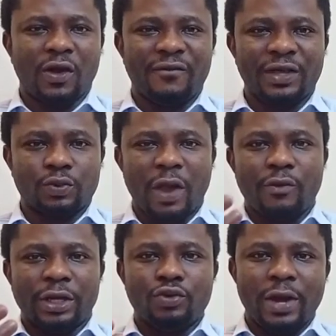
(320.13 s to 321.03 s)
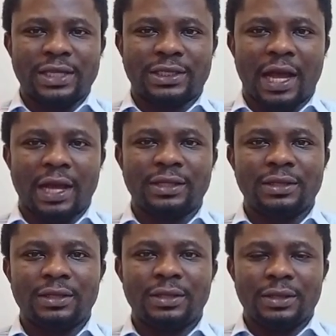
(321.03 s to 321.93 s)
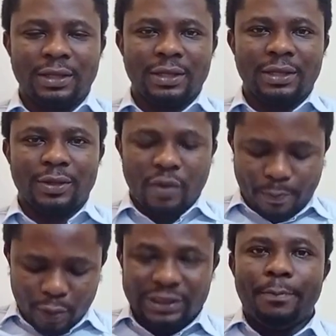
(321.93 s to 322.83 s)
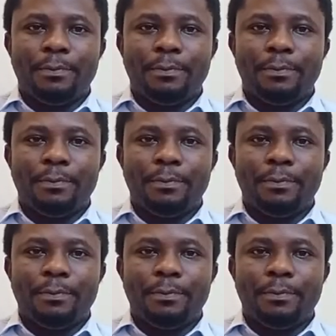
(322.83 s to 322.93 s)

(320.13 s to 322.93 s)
of it, when we do a scan, we put a